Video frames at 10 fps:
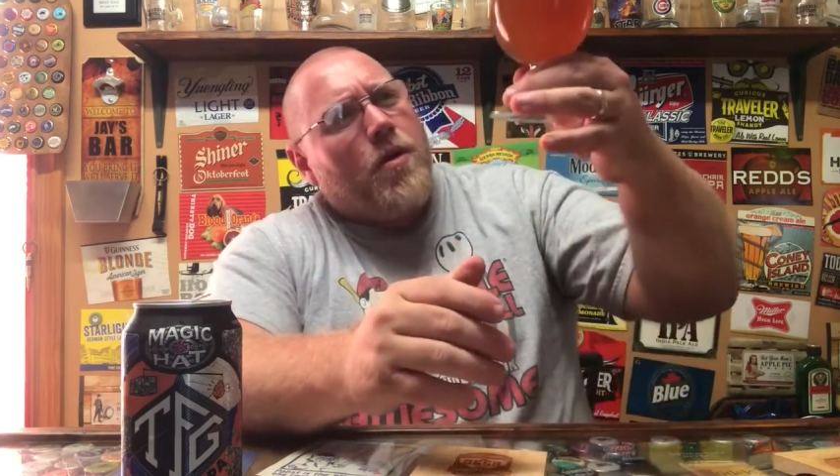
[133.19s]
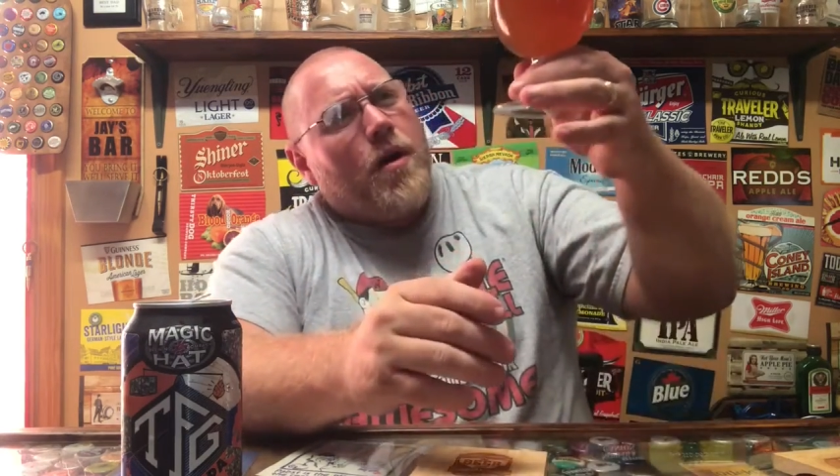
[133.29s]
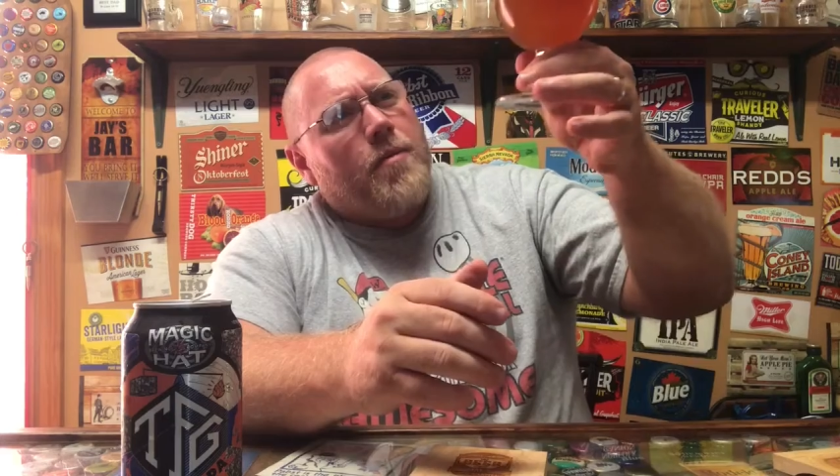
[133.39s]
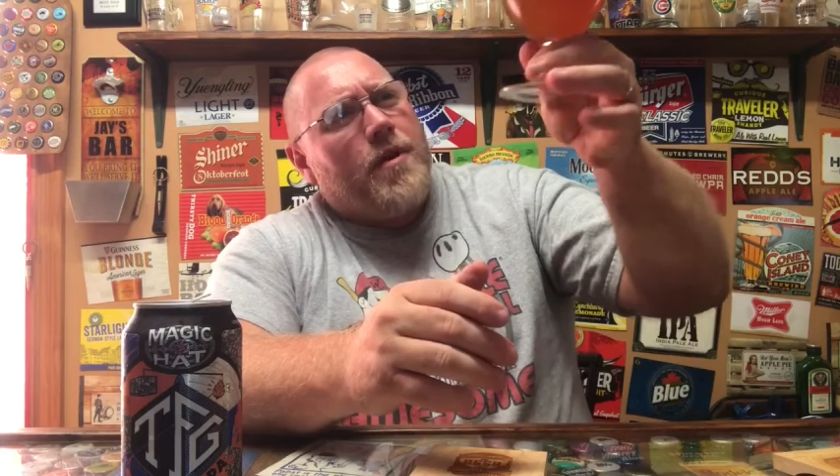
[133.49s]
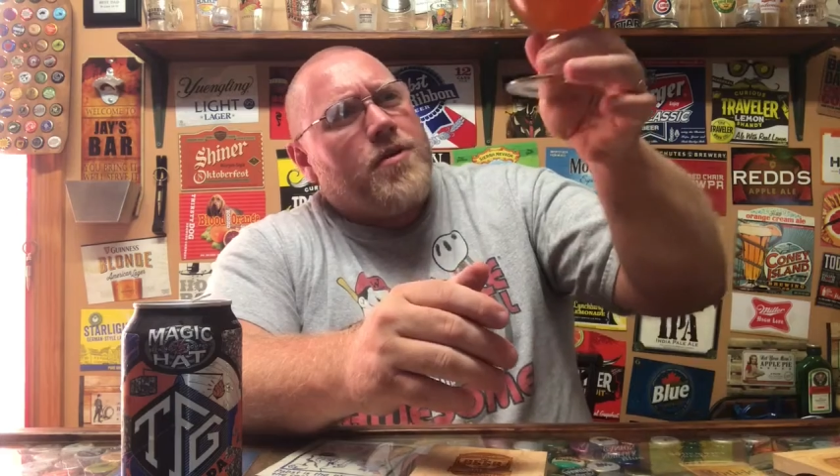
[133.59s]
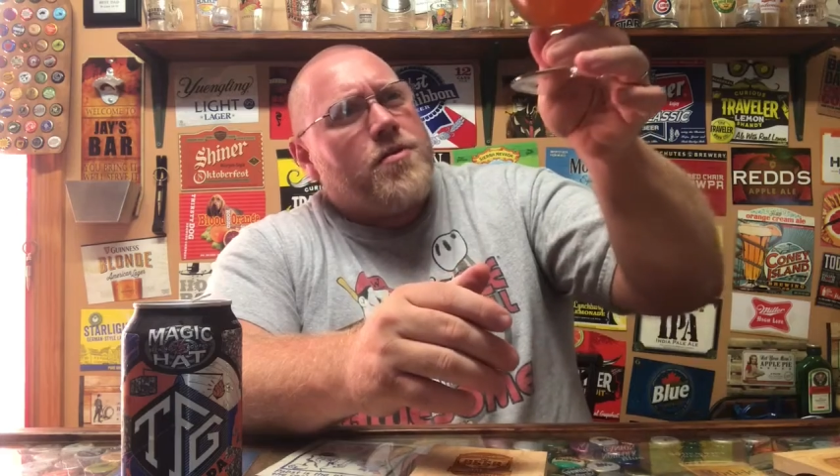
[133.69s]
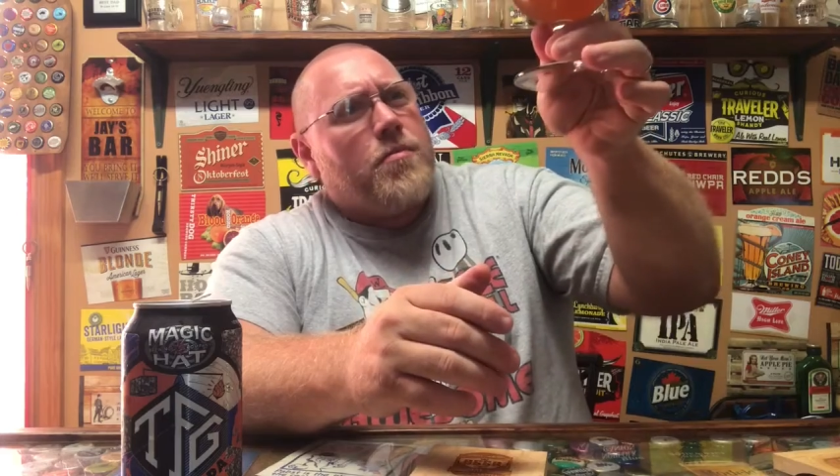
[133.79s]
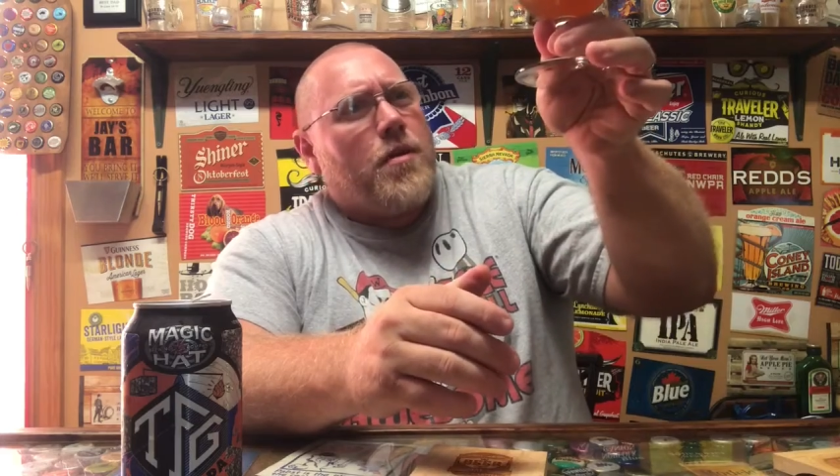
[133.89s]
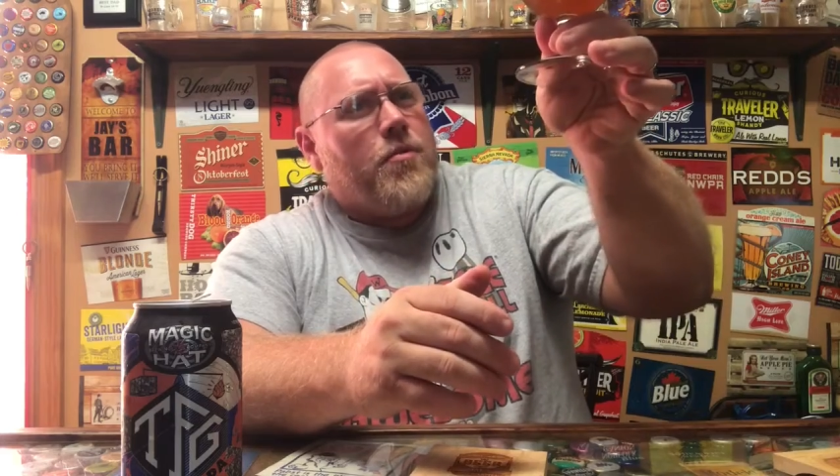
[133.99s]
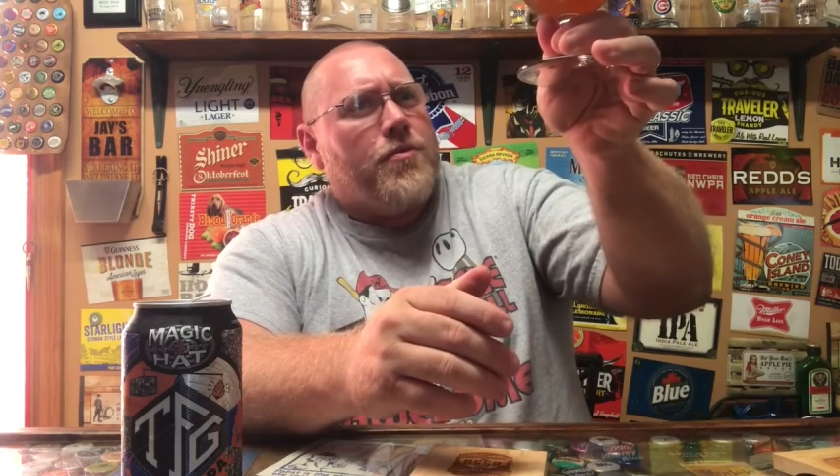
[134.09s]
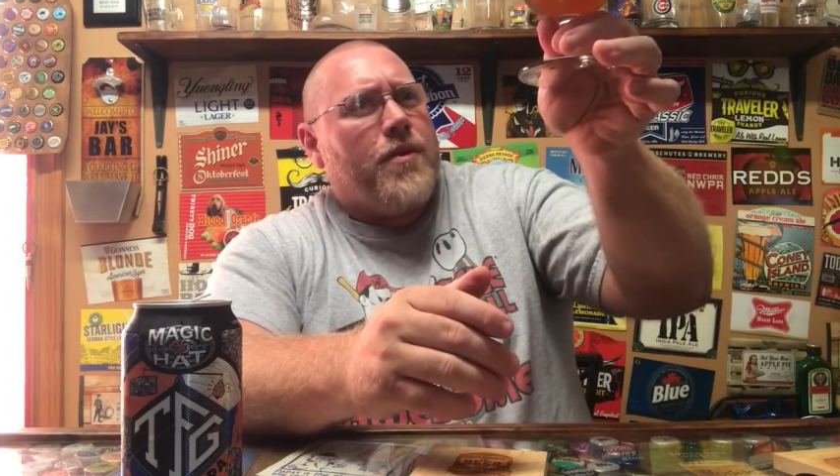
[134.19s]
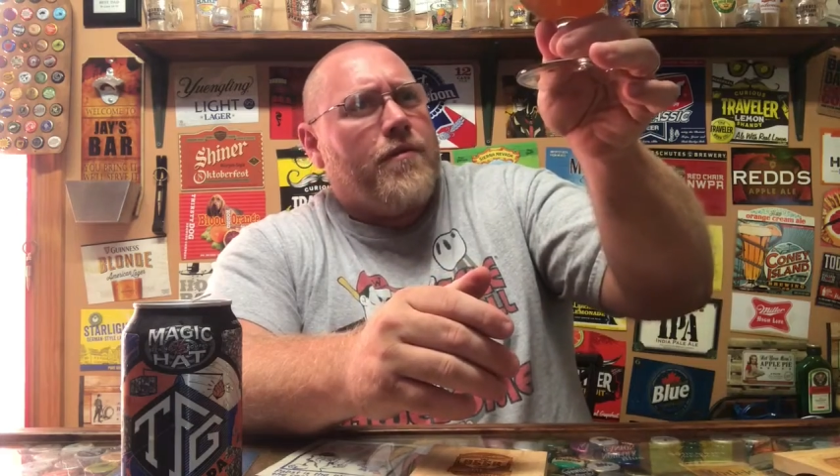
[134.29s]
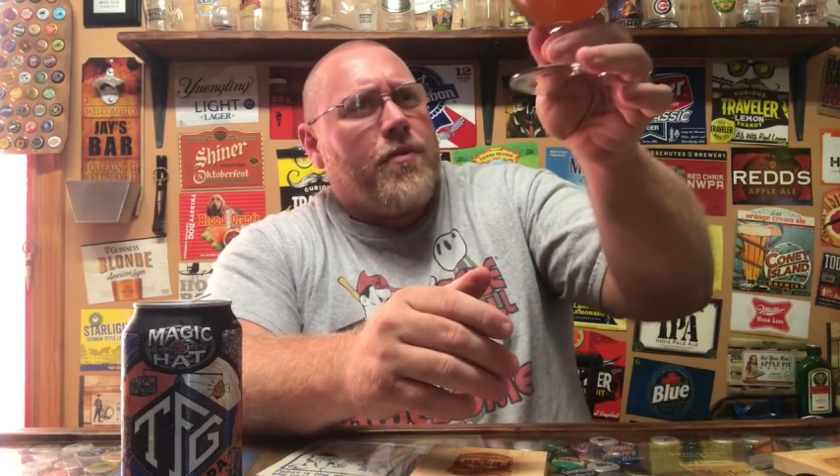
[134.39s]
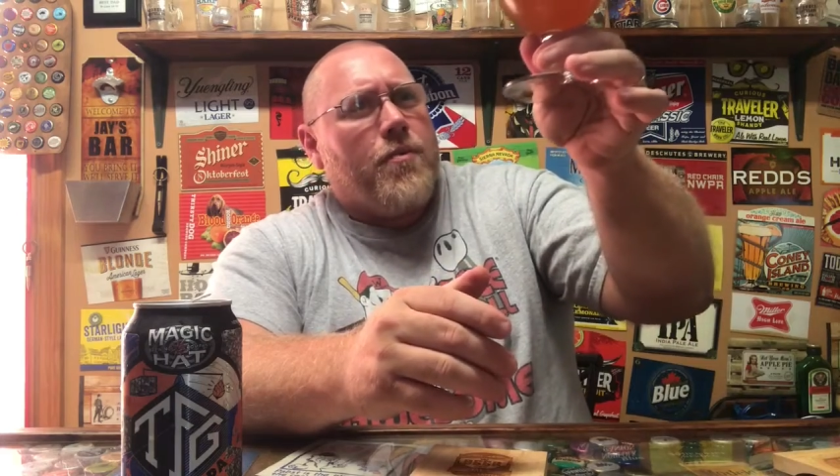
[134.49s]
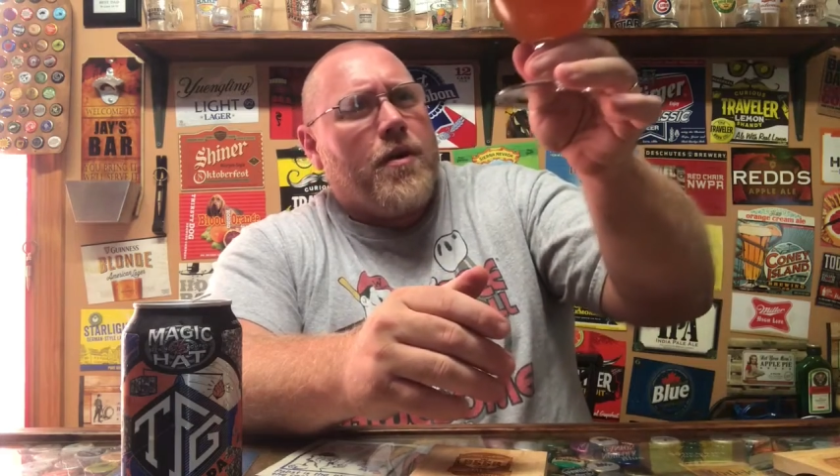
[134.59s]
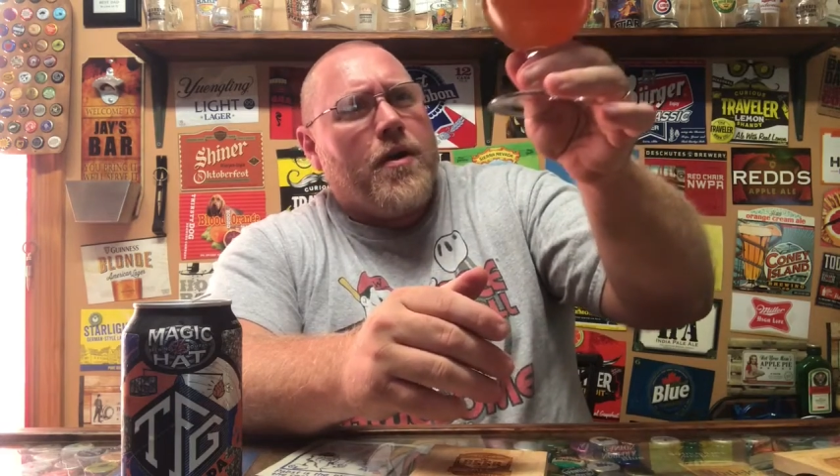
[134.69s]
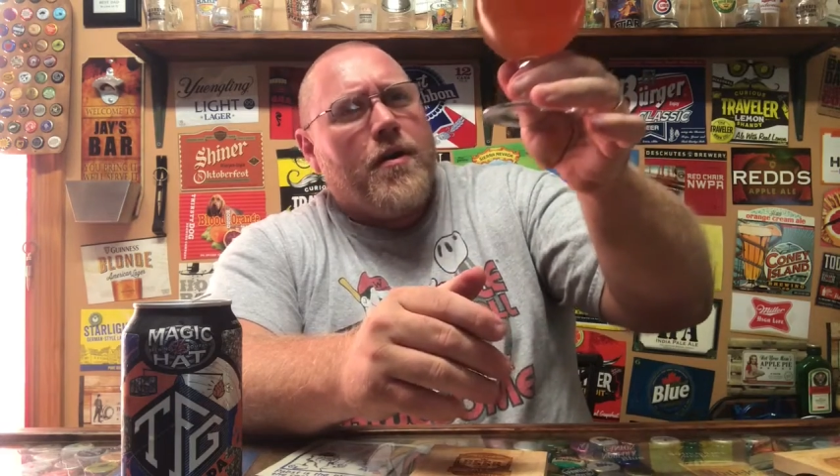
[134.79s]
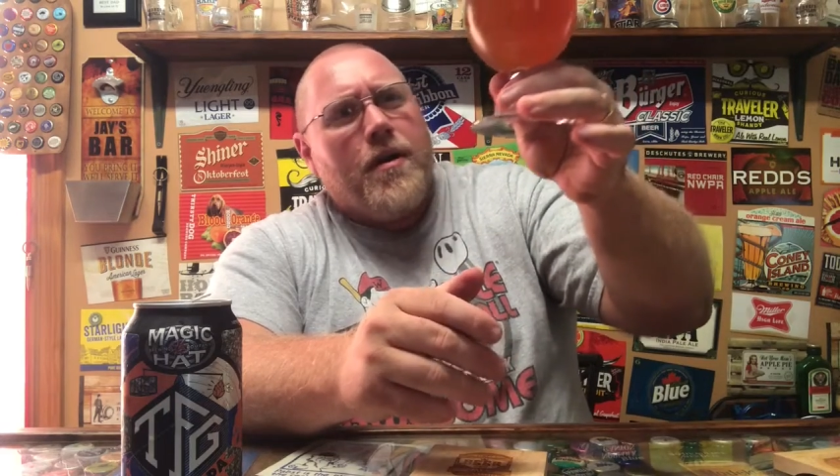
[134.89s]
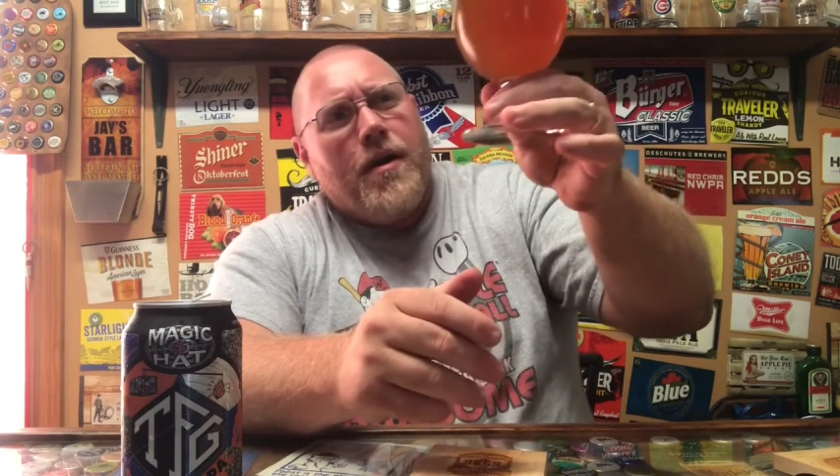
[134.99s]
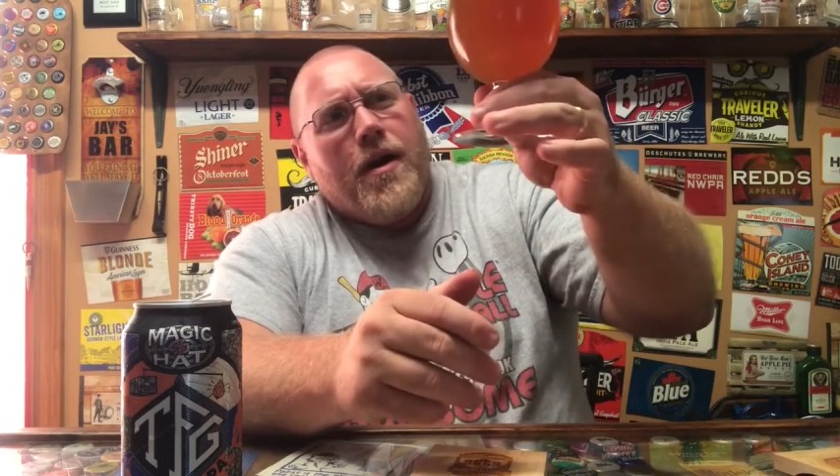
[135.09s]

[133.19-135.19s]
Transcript: carbonation bubbles everywhere.